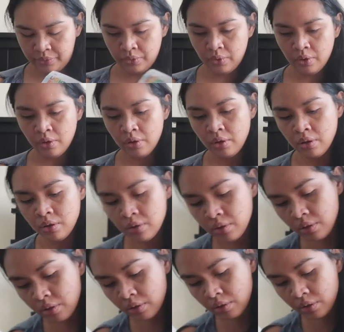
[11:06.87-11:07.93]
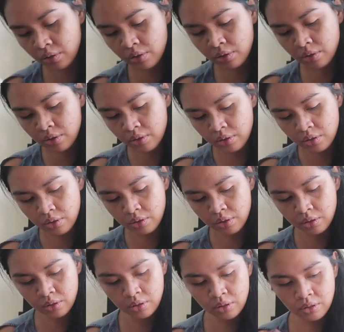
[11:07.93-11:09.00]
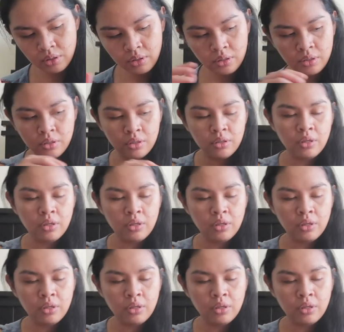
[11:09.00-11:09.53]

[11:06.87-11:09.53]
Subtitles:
(silence)